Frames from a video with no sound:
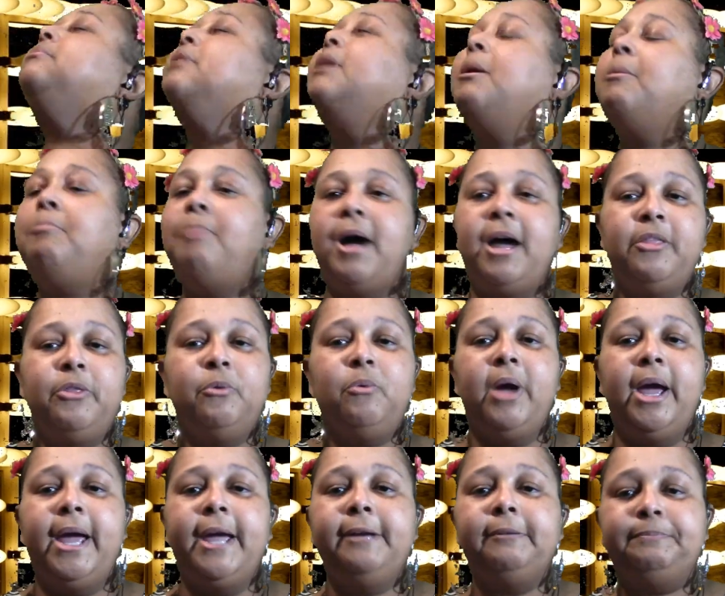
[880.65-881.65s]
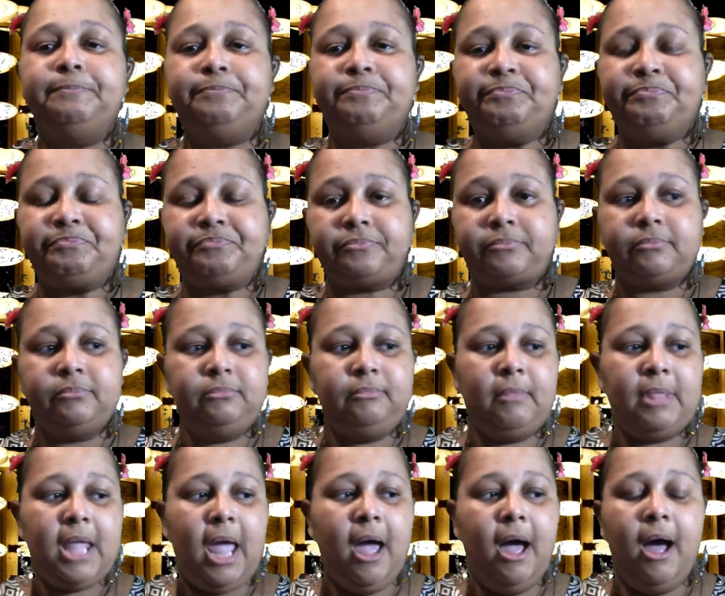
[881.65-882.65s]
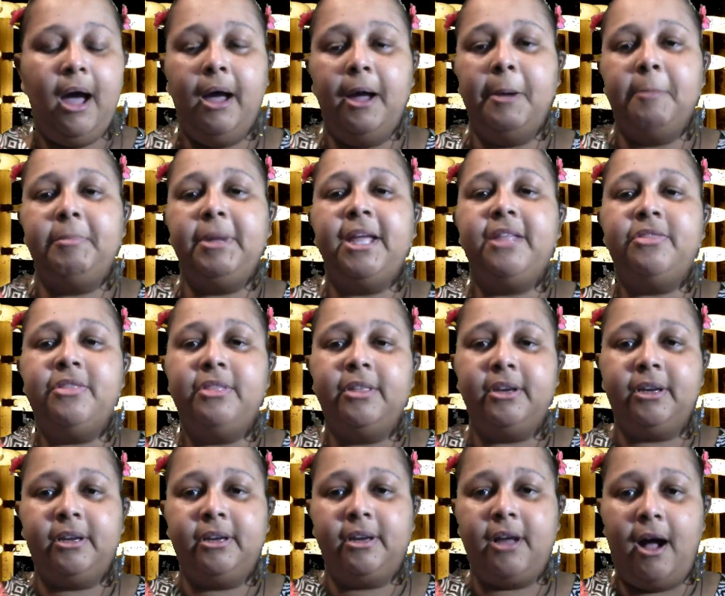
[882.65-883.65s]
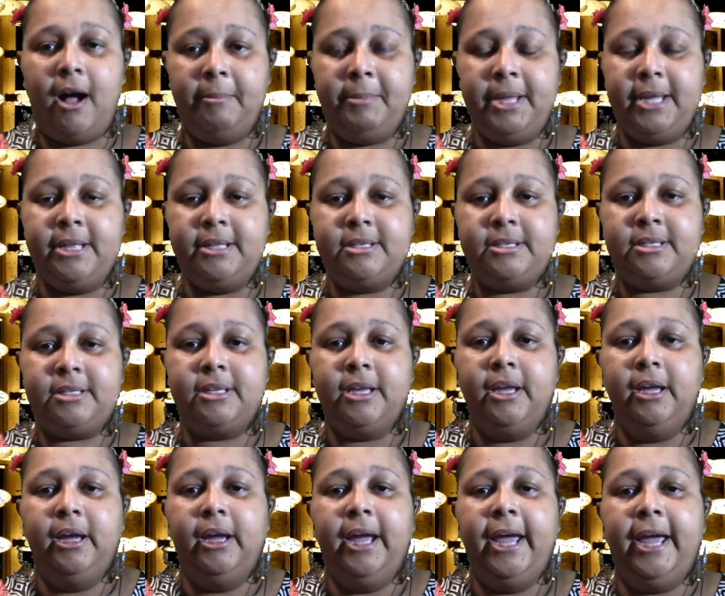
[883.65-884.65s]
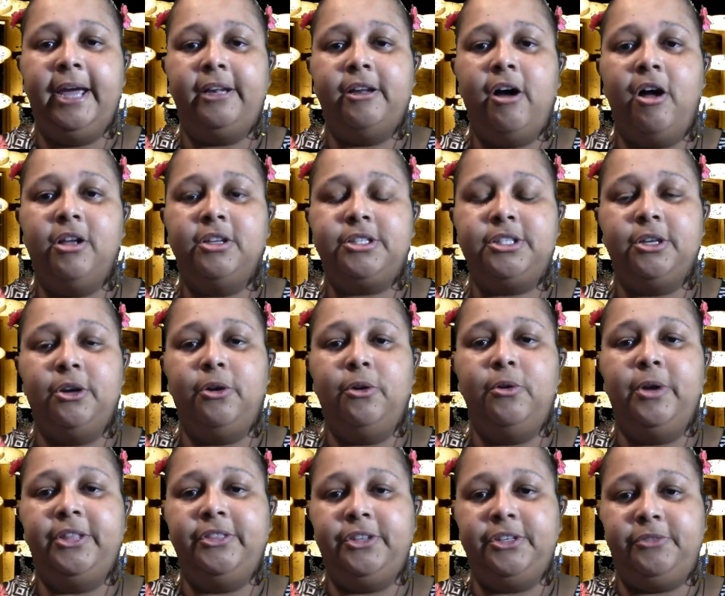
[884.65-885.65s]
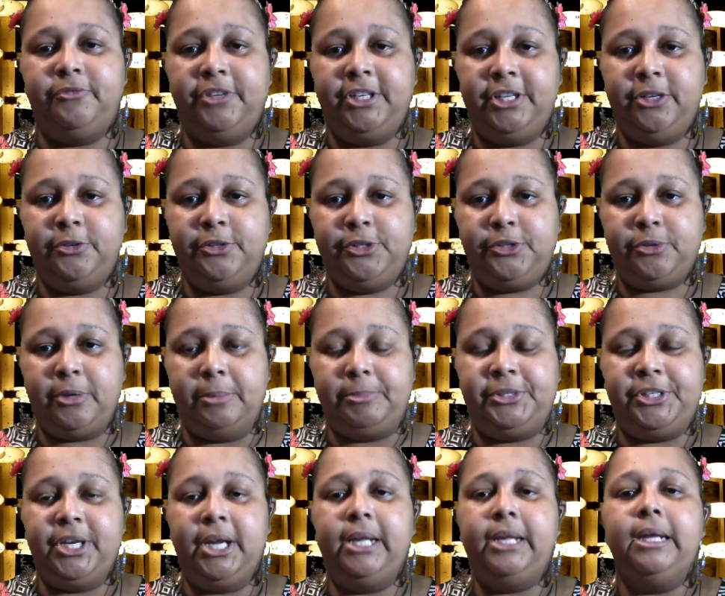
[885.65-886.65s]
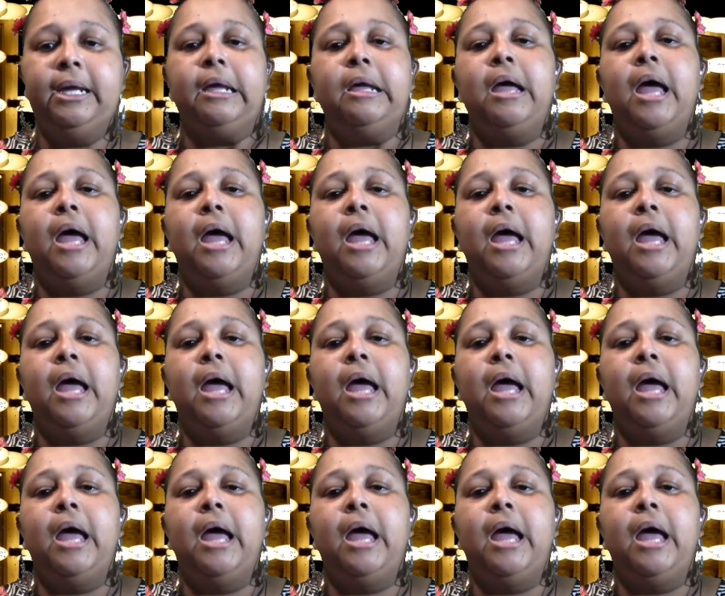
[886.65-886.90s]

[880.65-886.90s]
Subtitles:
by the way, in the comments and also in the video description